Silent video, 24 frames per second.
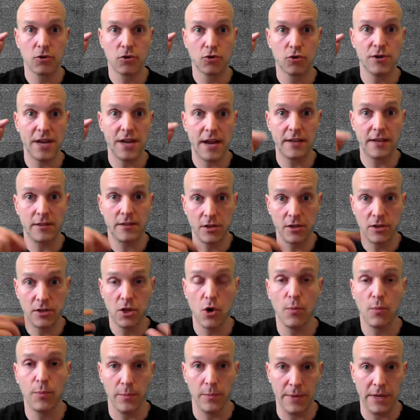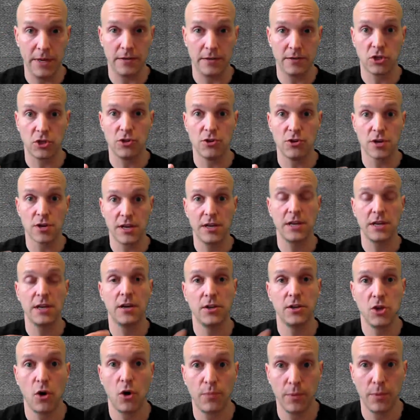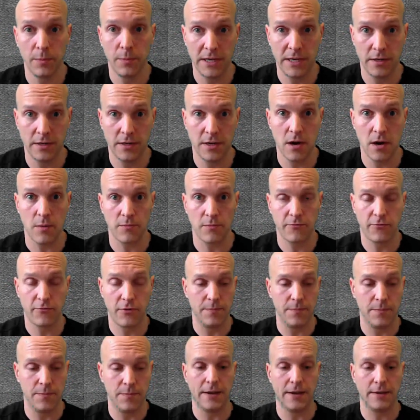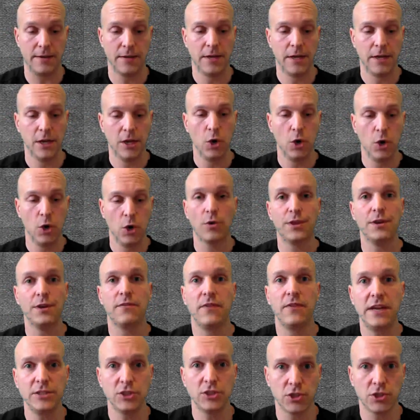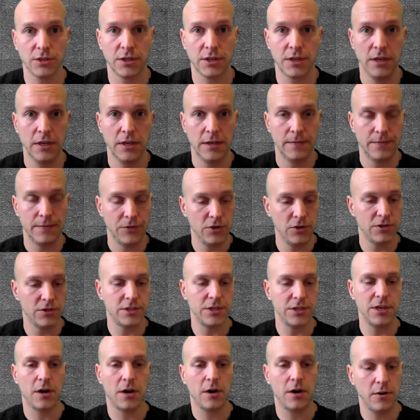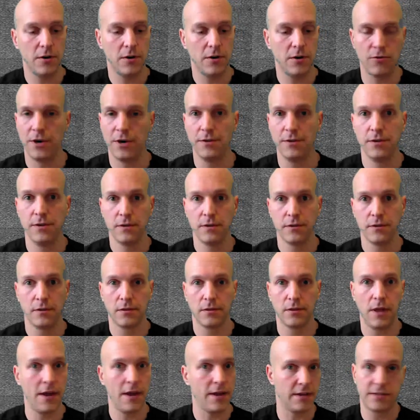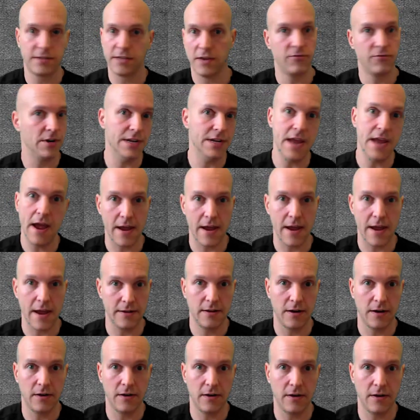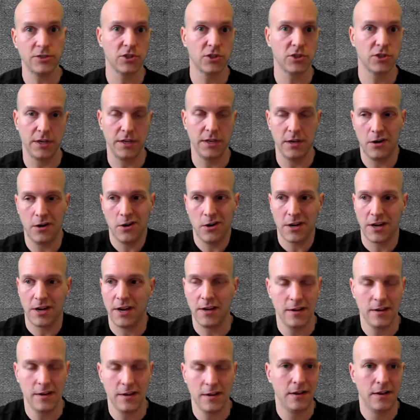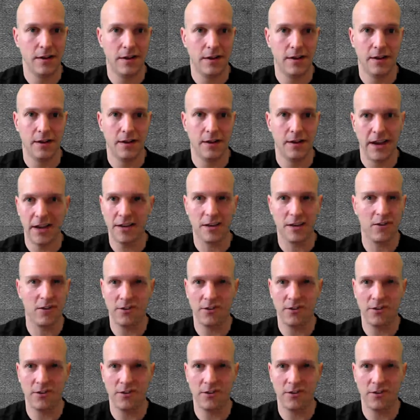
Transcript: create the dopamine. So you're going to get a dopamine dump from that. Well, then eventually you see 100 likes every day. Eventually, okay, I had